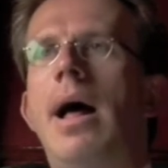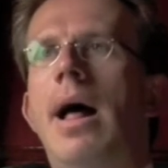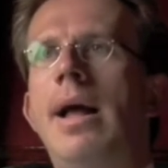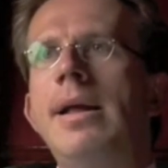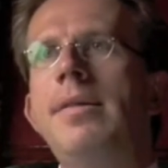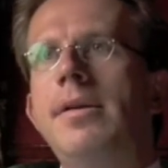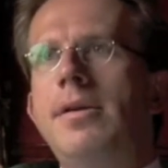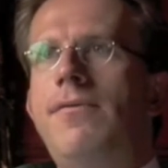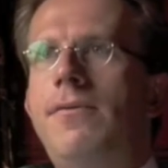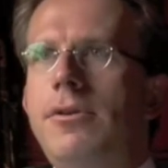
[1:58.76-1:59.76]
I had the
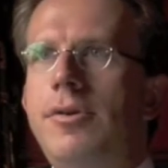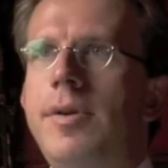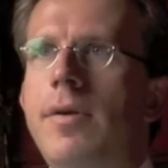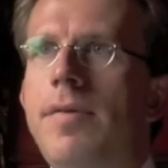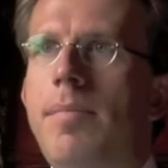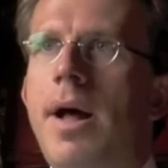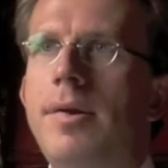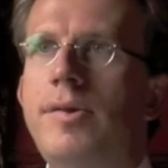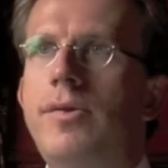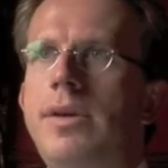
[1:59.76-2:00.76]
good fortune over the
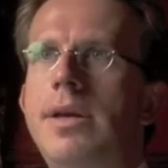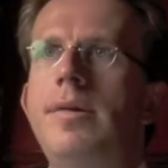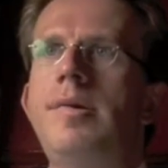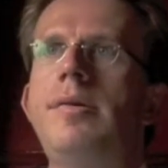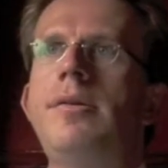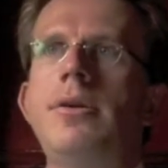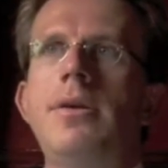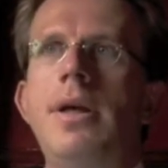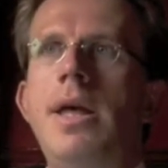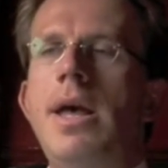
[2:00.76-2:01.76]
past 2 years
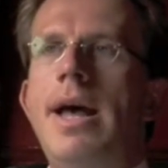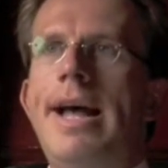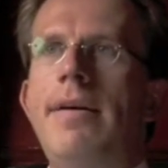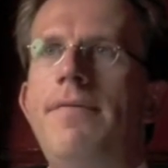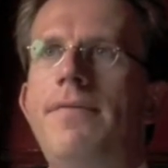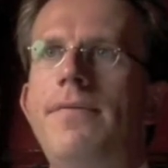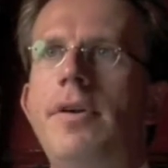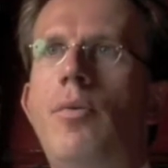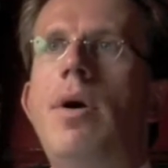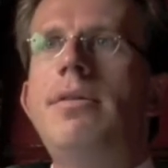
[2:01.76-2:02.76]
to have
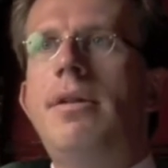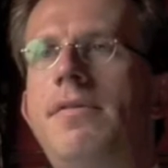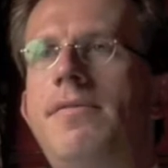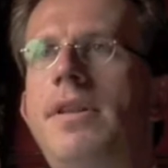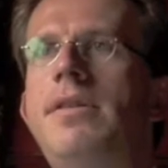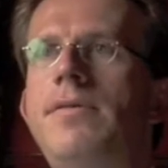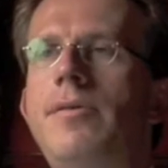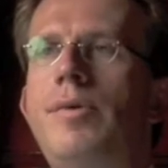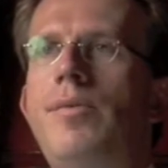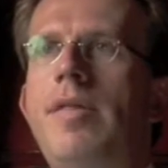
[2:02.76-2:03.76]
quite a of
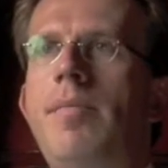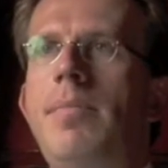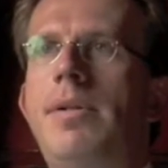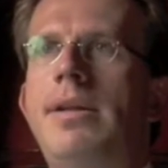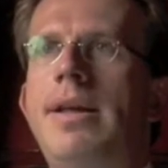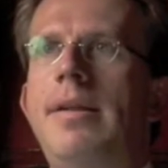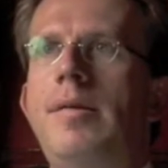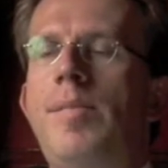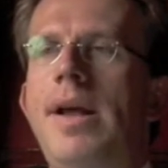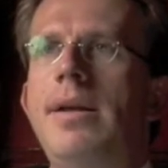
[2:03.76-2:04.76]
interviews with people at
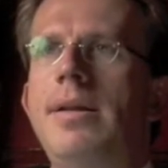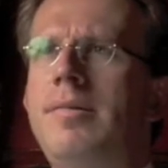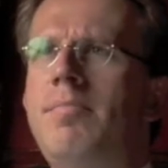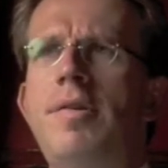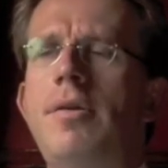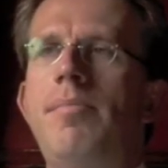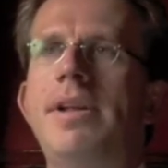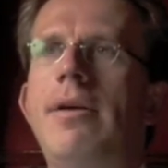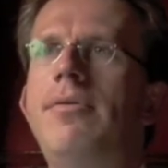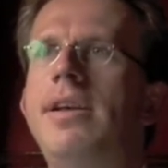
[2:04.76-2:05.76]
Handelsbanken. I
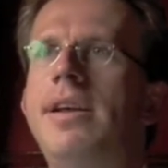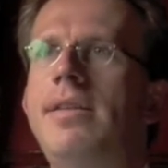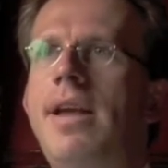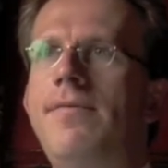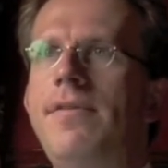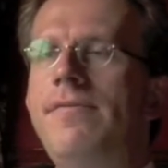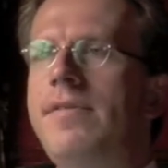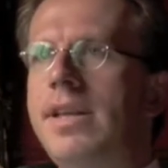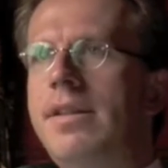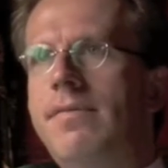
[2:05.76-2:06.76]
stopped counting at
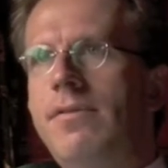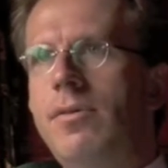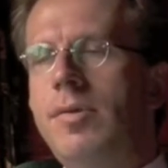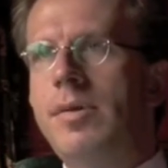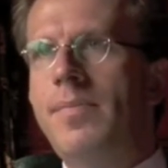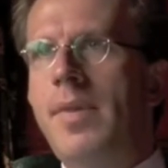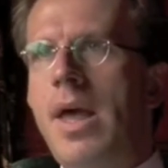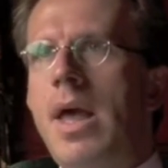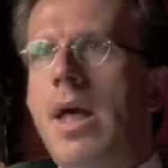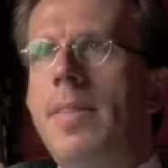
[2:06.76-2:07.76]
50 interviews.
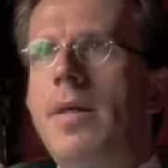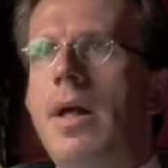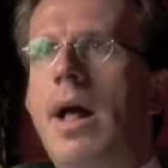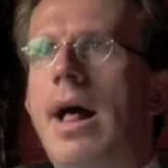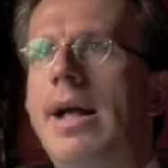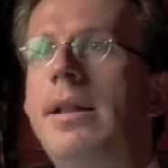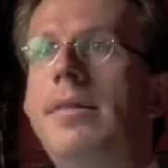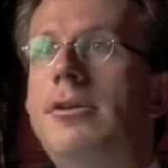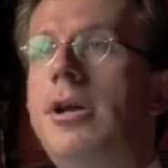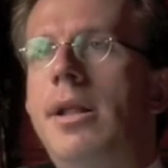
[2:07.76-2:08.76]
I
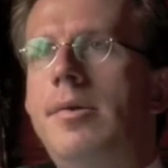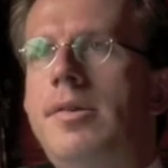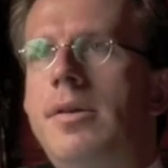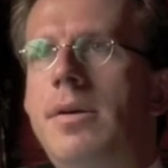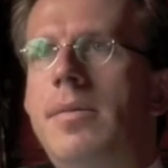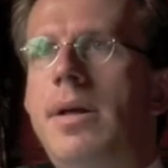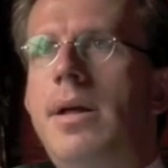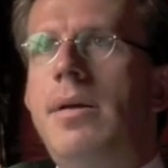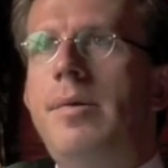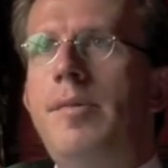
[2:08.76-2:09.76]
had the chance
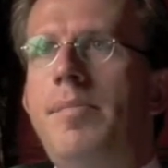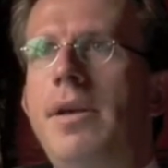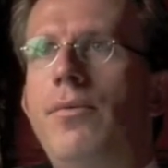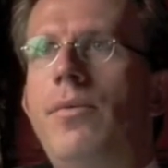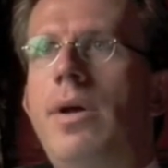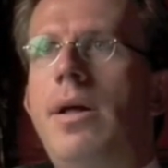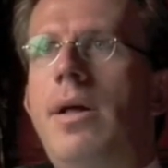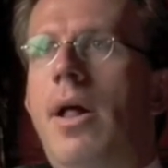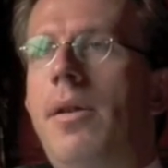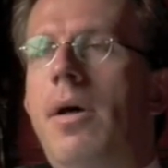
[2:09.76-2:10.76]
to speak
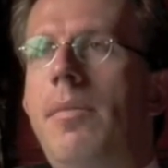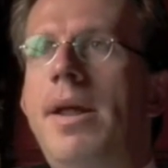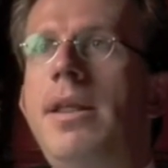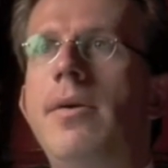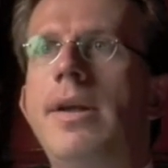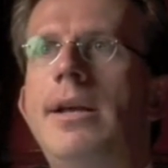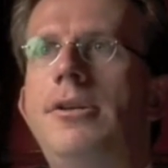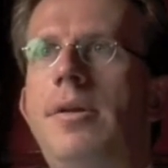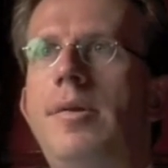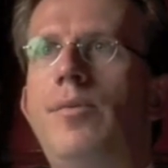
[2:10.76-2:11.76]
on many
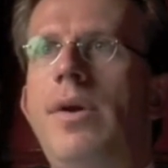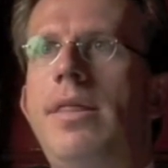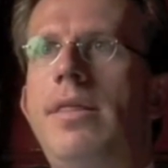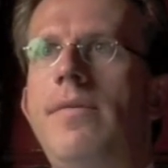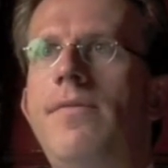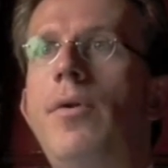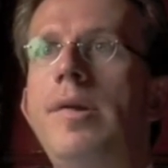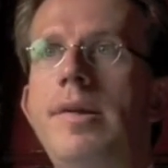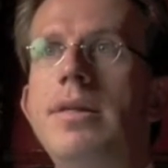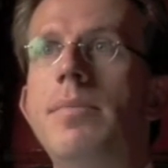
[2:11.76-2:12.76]
occasions with
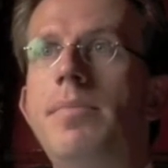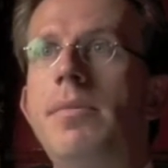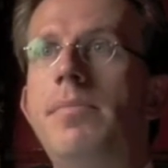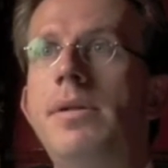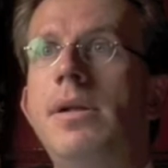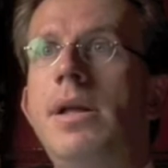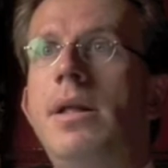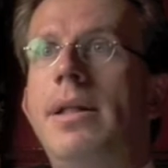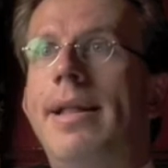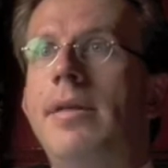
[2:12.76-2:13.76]
very senior people,
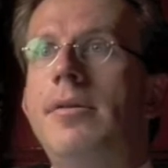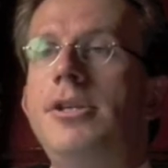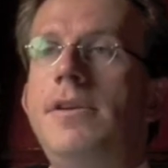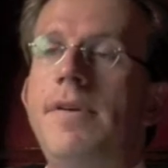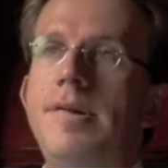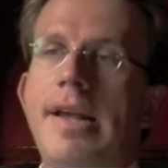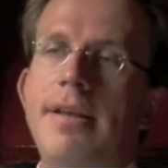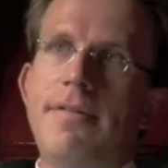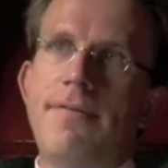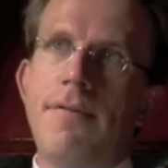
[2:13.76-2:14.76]
like the chief
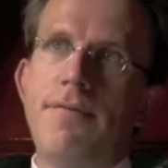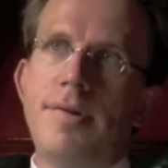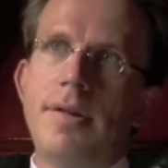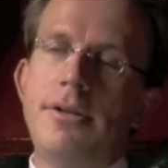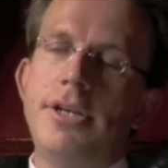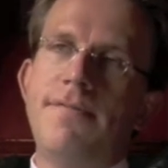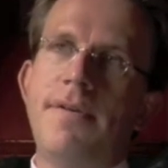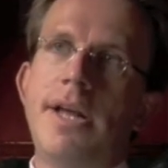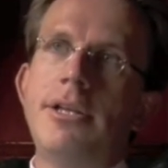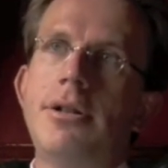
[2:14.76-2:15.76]
executive officer, the chief
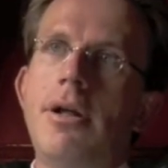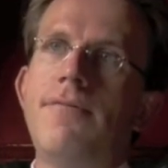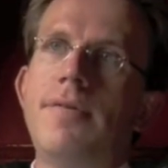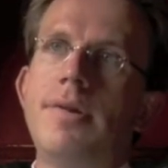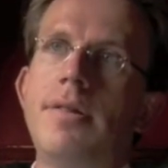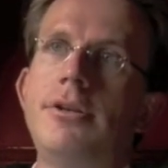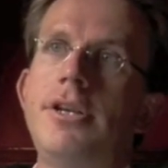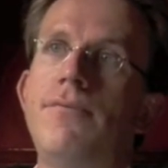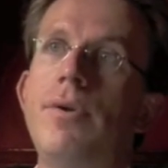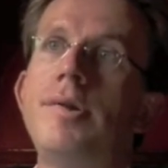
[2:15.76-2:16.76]
financial officer, the
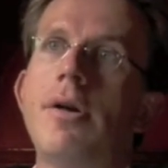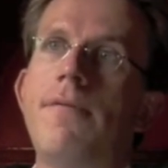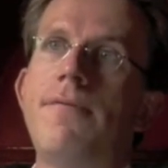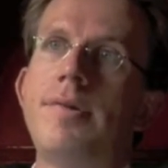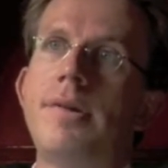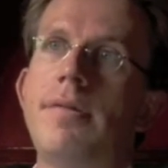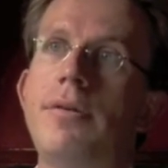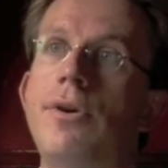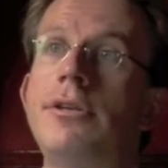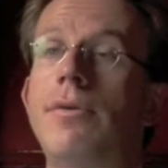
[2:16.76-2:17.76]
chief risk officer,
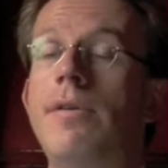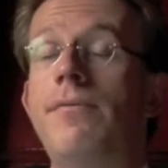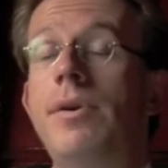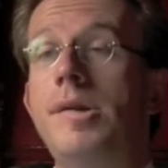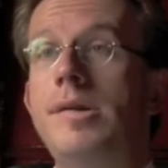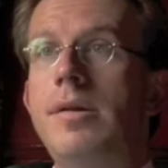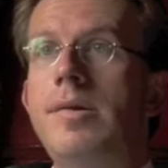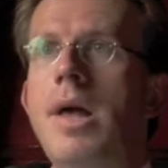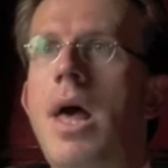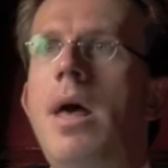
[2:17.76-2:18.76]
the treasurer, for
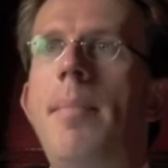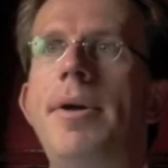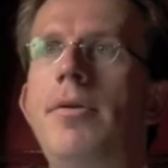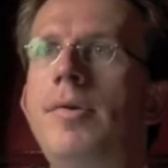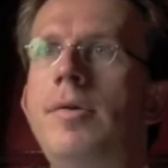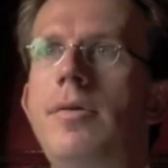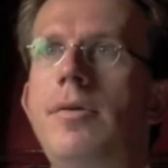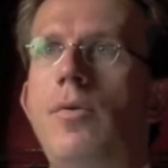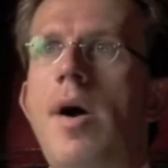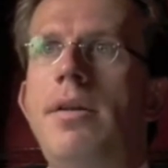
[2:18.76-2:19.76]
instance, but also
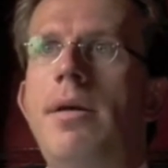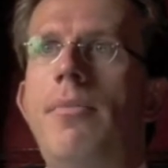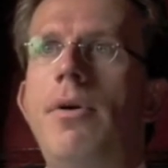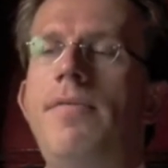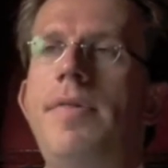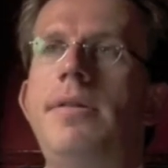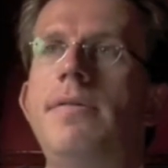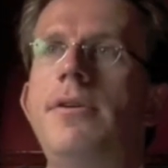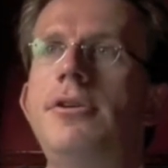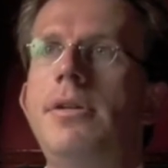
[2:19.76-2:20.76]
to quite a number of the
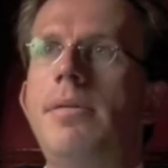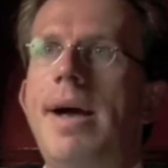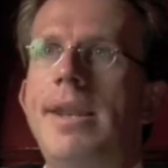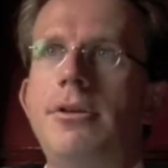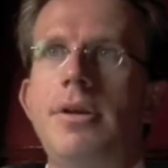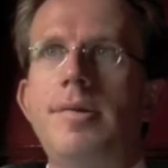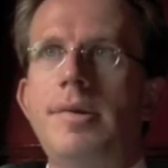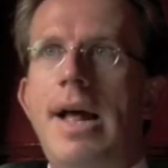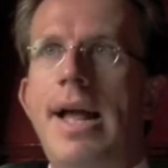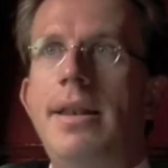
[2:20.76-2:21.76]
divisional
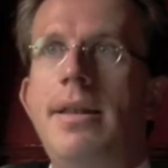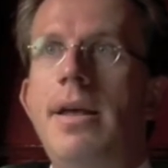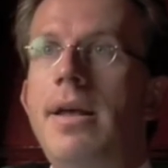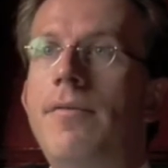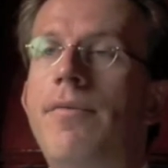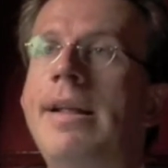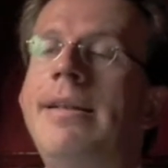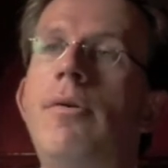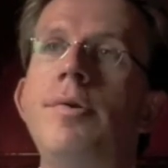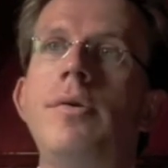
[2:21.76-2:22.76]
managers, and
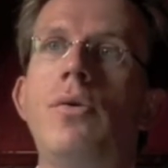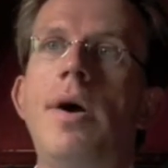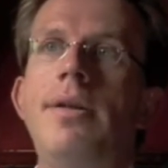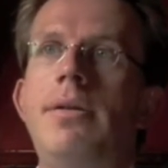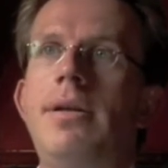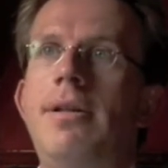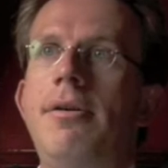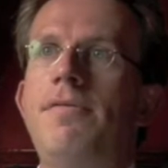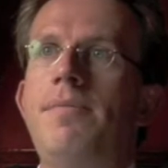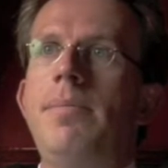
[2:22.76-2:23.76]
frankly also quite a
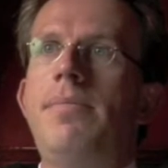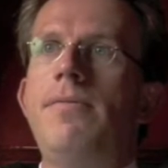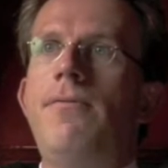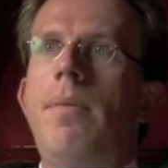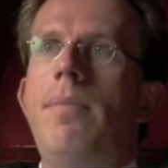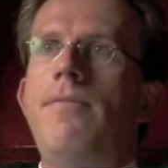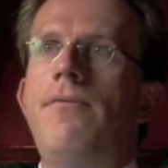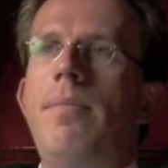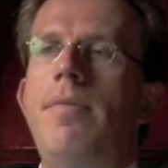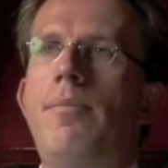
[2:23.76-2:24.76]
lot of people
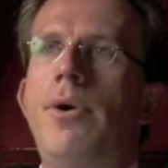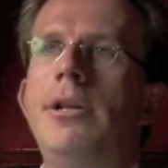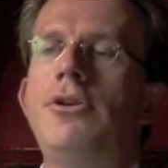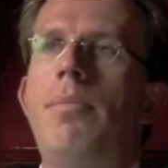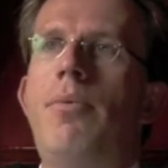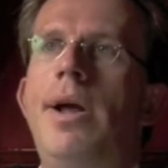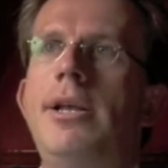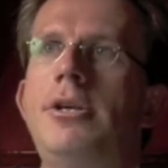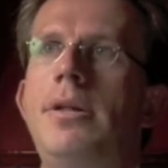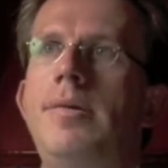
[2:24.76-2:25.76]
from the branch
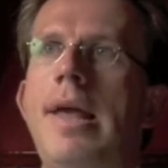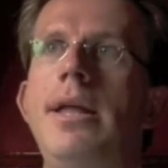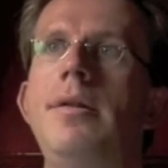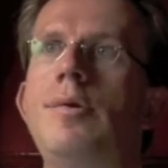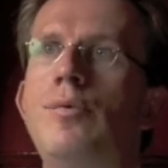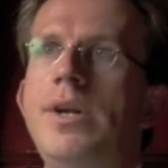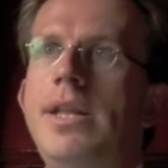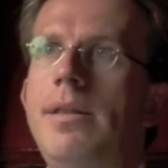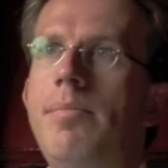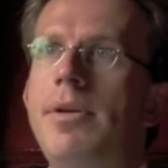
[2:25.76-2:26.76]
operations in
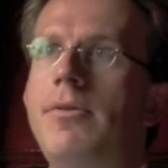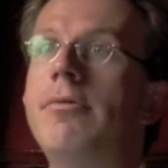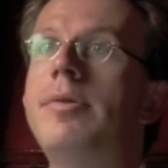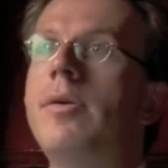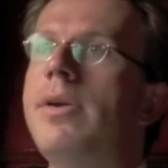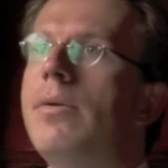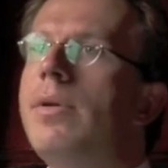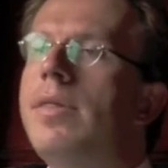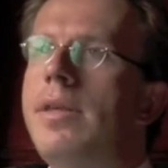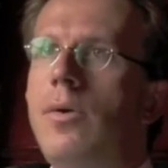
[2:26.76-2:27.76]
Sweden, but also here
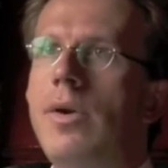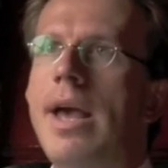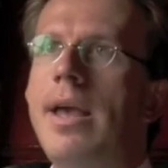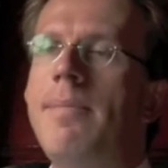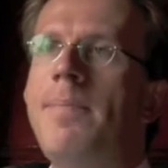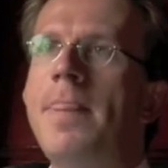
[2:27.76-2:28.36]
in the UK.